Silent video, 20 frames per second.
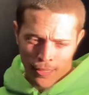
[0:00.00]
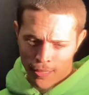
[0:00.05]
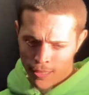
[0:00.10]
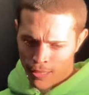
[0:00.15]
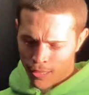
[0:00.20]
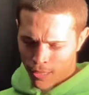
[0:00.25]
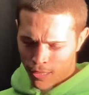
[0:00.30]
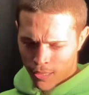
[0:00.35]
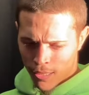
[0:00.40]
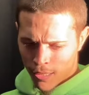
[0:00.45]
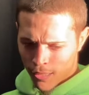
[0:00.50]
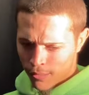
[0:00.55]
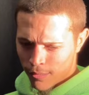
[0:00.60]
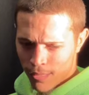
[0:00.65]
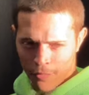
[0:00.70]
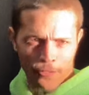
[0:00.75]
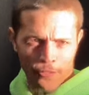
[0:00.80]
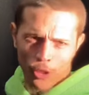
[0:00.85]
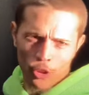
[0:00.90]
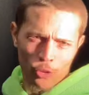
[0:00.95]
I
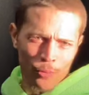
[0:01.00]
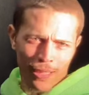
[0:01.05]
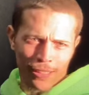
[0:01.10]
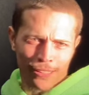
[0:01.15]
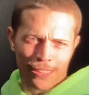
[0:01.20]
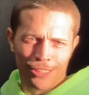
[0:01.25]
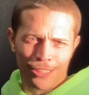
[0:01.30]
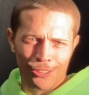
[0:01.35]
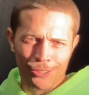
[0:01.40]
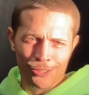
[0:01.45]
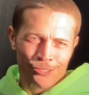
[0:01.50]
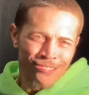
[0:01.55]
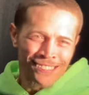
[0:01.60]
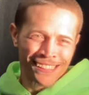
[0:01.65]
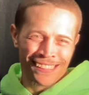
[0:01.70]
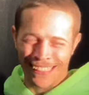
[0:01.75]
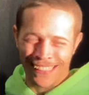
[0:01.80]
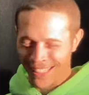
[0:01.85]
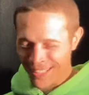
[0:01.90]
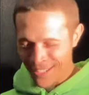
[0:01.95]
follow you back on that too.
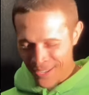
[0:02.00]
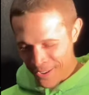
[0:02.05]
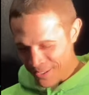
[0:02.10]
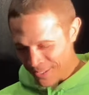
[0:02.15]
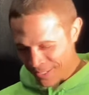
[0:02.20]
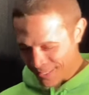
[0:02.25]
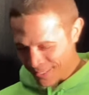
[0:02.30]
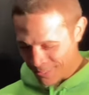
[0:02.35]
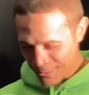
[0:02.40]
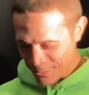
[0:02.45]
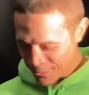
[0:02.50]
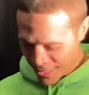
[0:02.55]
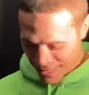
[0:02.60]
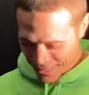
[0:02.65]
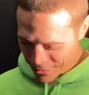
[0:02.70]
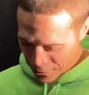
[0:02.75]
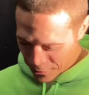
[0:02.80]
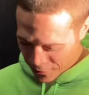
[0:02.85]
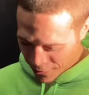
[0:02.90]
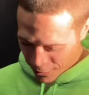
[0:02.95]
Any
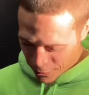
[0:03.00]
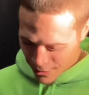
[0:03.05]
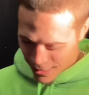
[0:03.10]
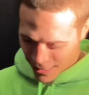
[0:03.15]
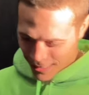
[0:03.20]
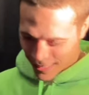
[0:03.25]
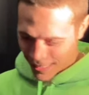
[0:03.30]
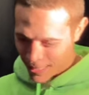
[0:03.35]
new followers I get.